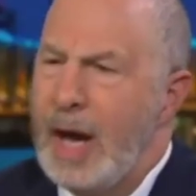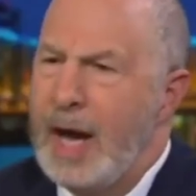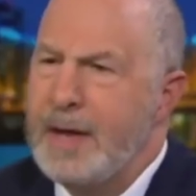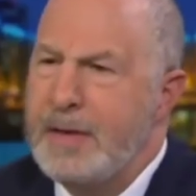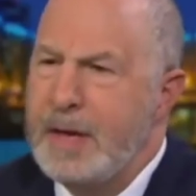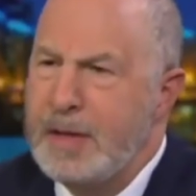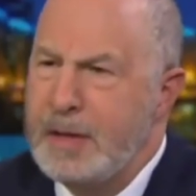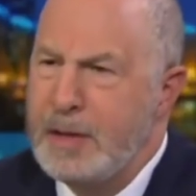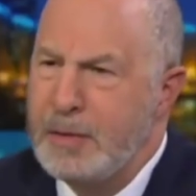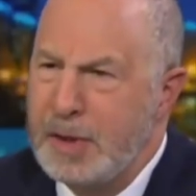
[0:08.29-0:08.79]

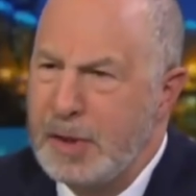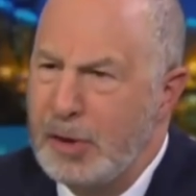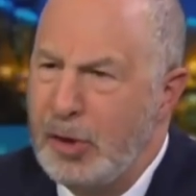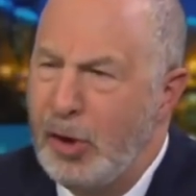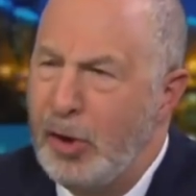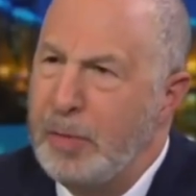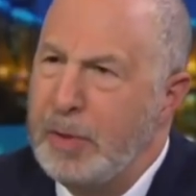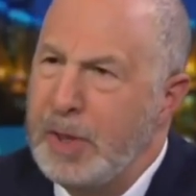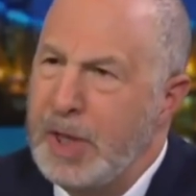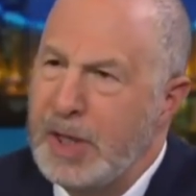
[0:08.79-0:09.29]
I think there's a
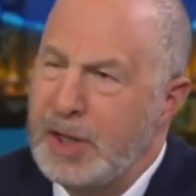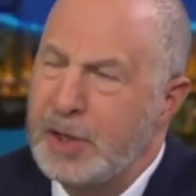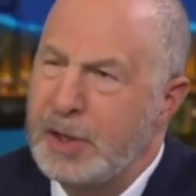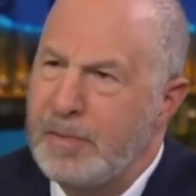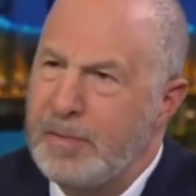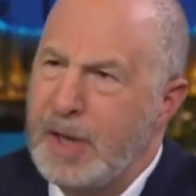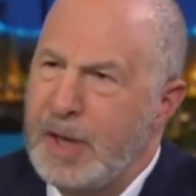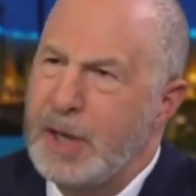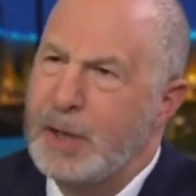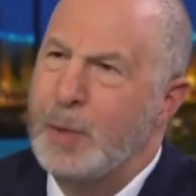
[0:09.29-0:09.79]

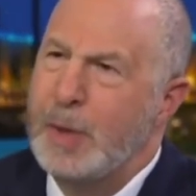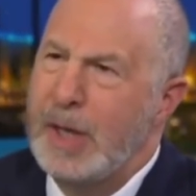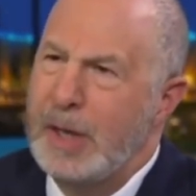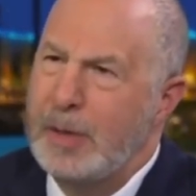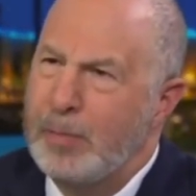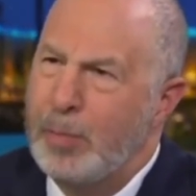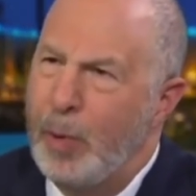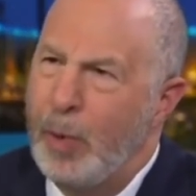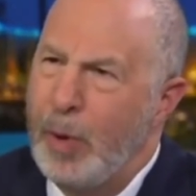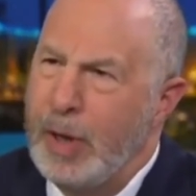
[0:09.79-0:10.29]
culmination of things we
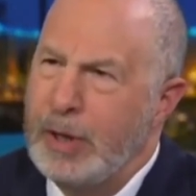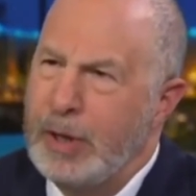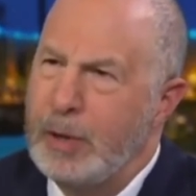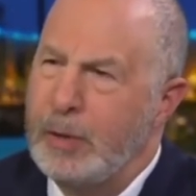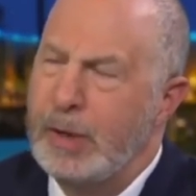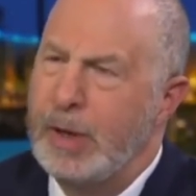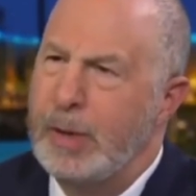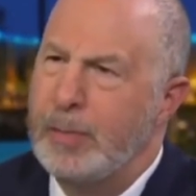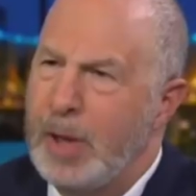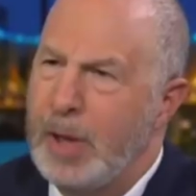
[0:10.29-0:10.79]
can point
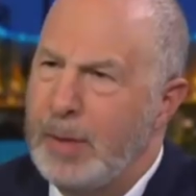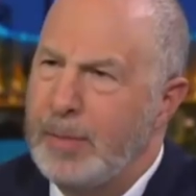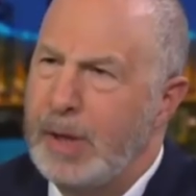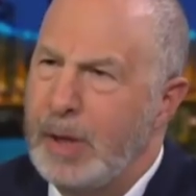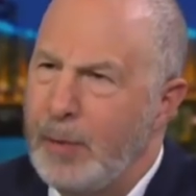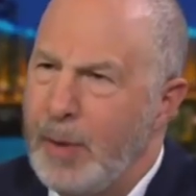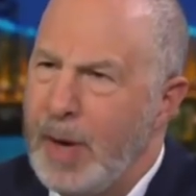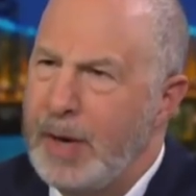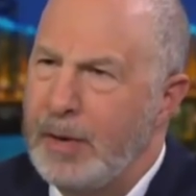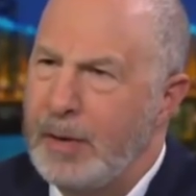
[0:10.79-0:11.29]
to in the
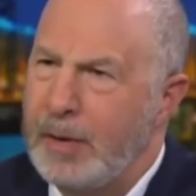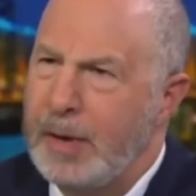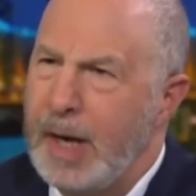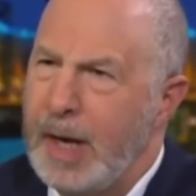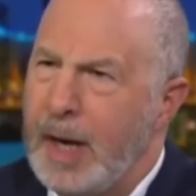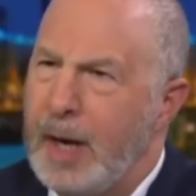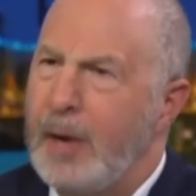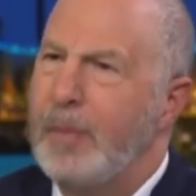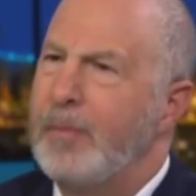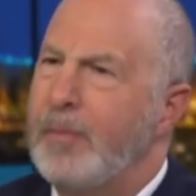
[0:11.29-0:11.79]
public record
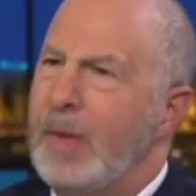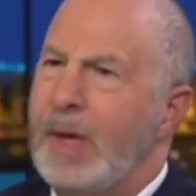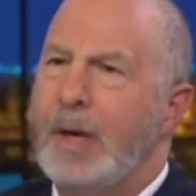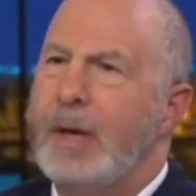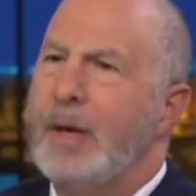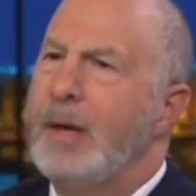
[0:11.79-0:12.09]
now.